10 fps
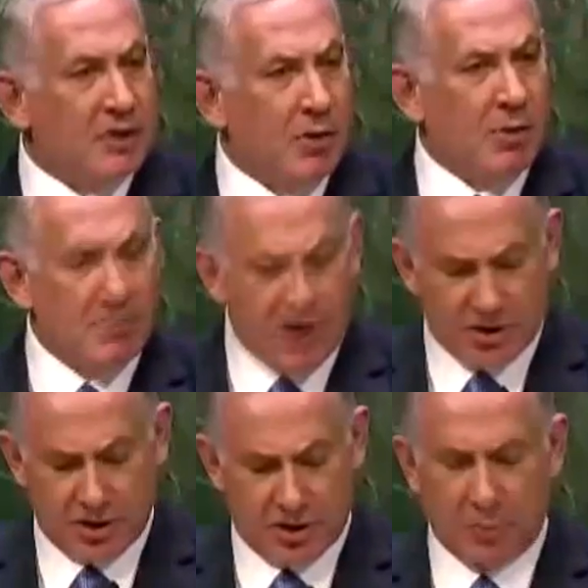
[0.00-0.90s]
noble
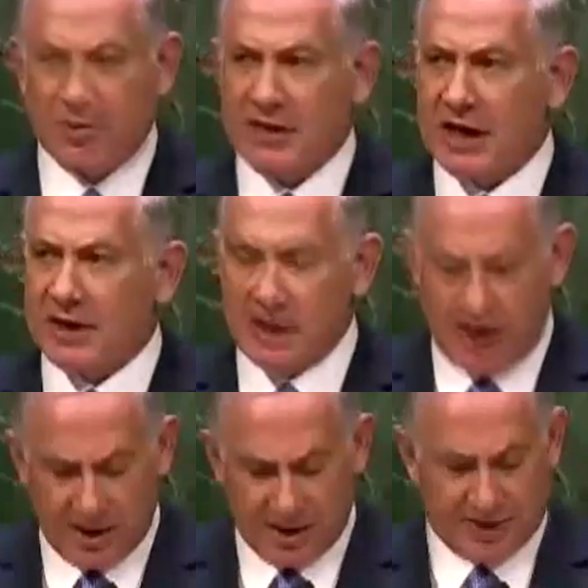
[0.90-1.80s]
mission to protect the
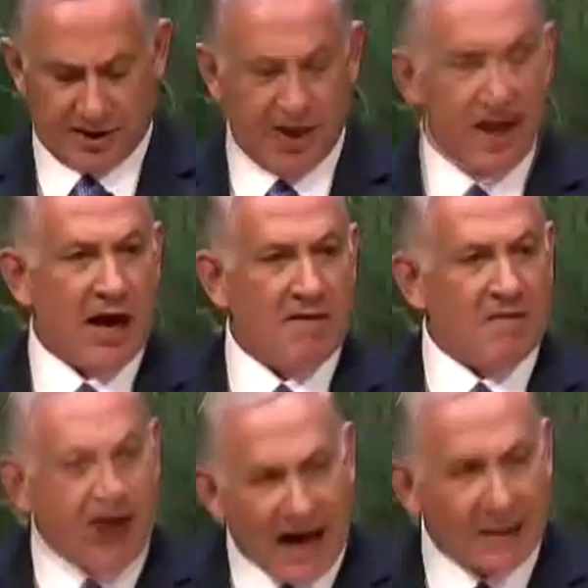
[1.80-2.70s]
innocent. In
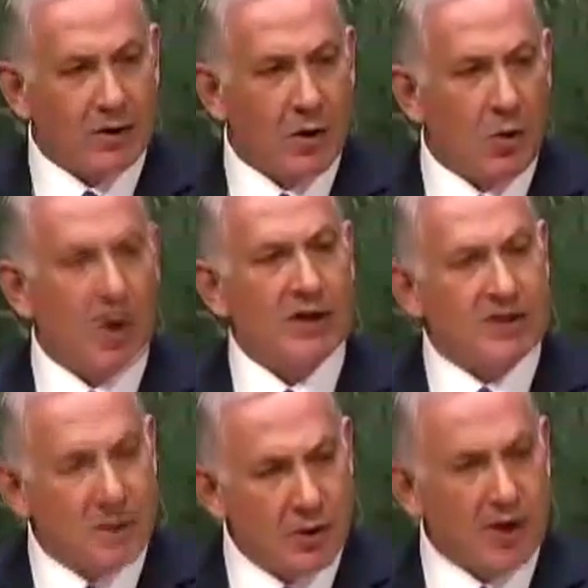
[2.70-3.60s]
fact, what
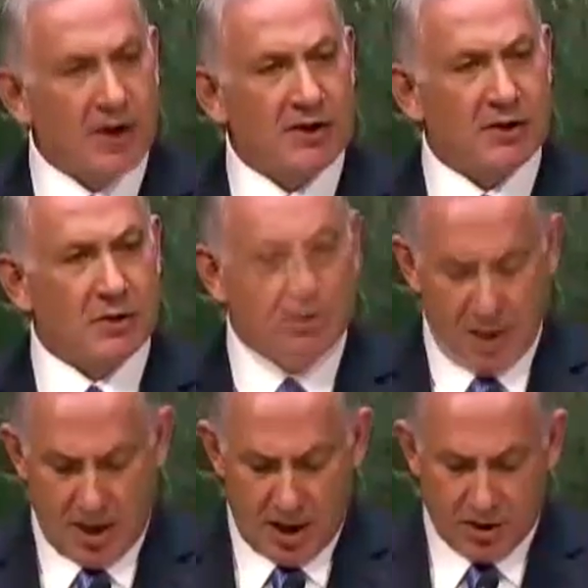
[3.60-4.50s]
it's doing is to
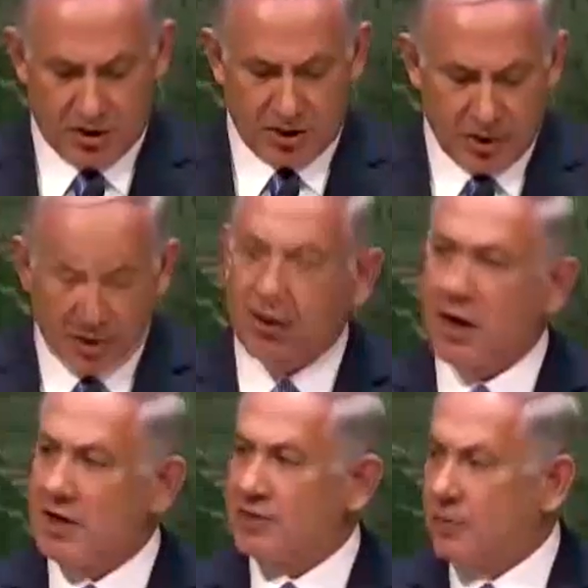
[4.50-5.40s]
turn the
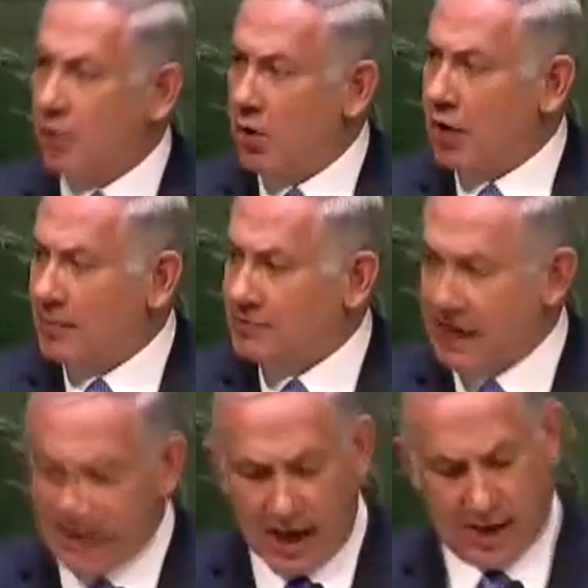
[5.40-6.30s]
laws of war
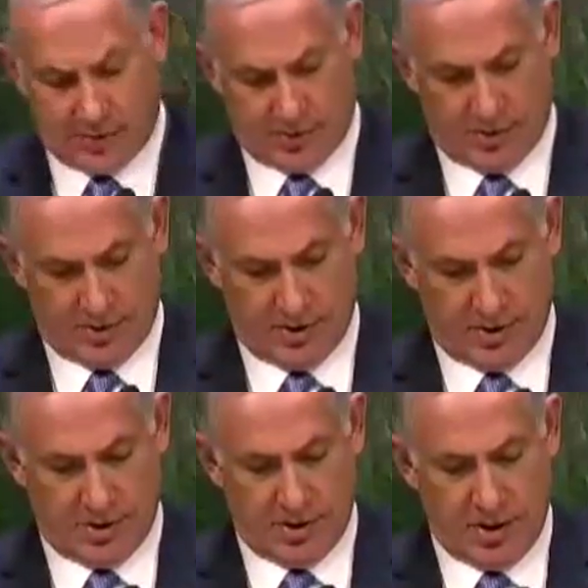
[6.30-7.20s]
upside down.
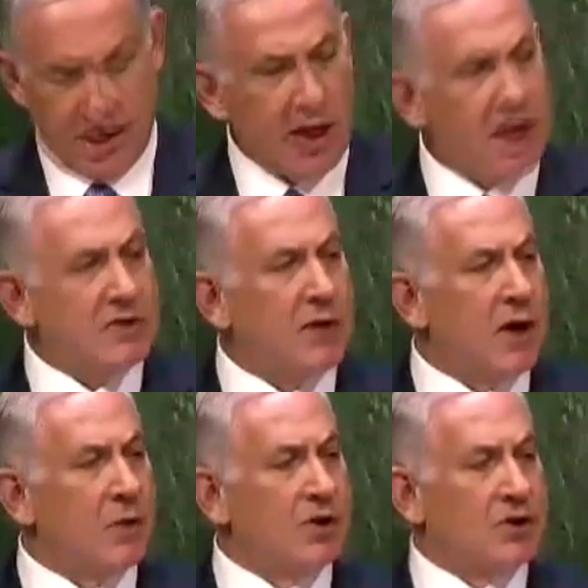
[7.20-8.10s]

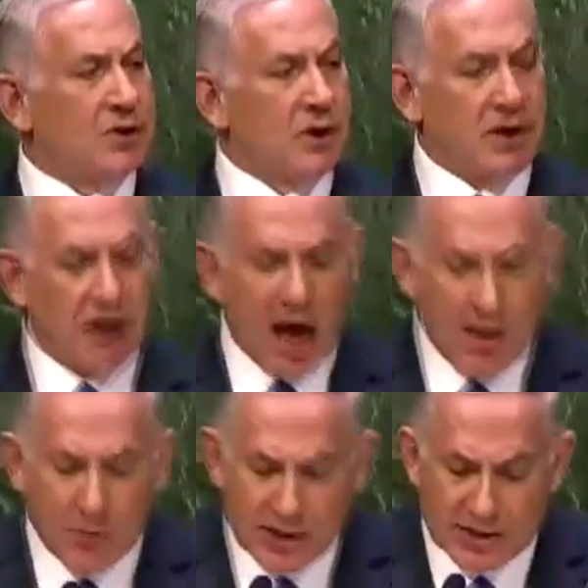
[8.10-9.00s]
Israel, which took
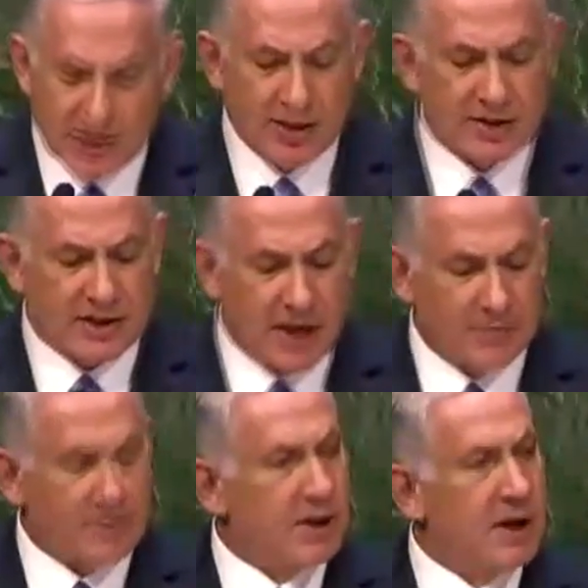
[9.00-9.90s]
unprecedented
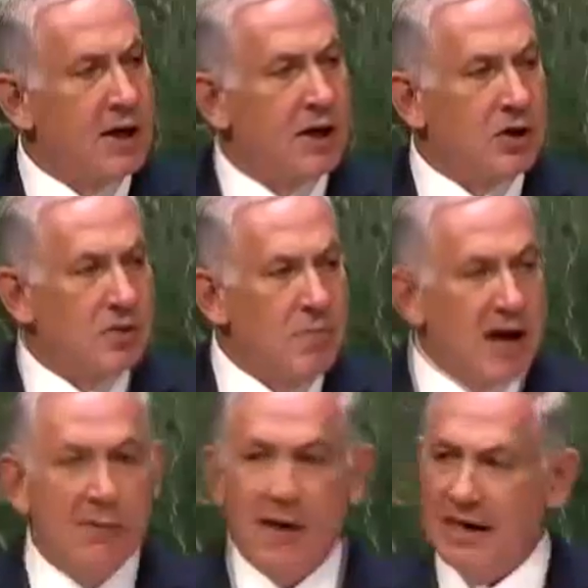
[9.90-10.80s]
steps to
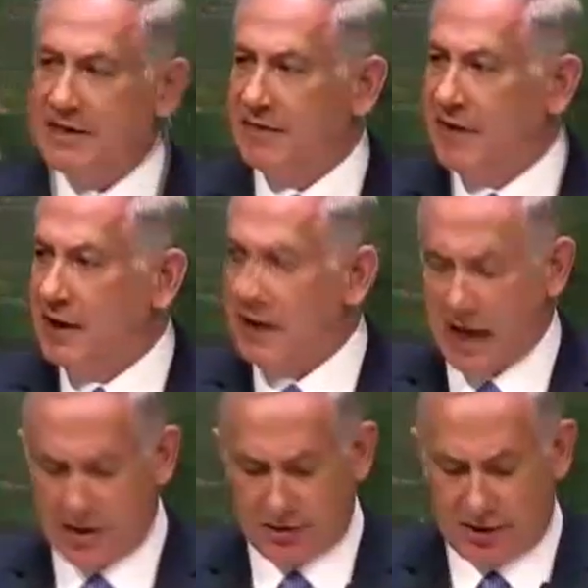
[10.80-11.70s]
minimize civilian
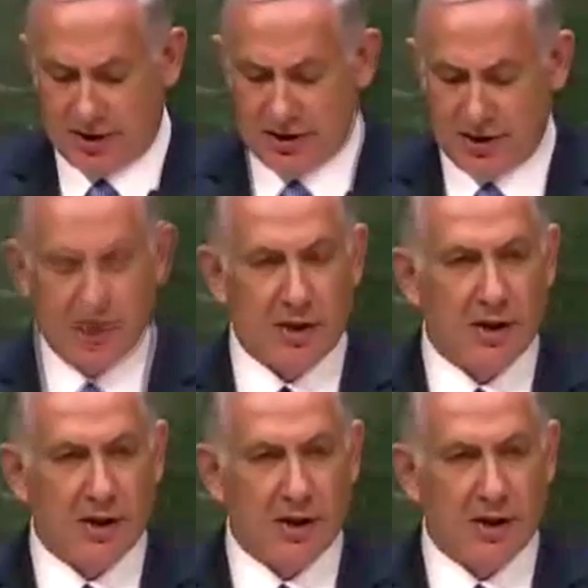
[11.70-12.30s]
casualties,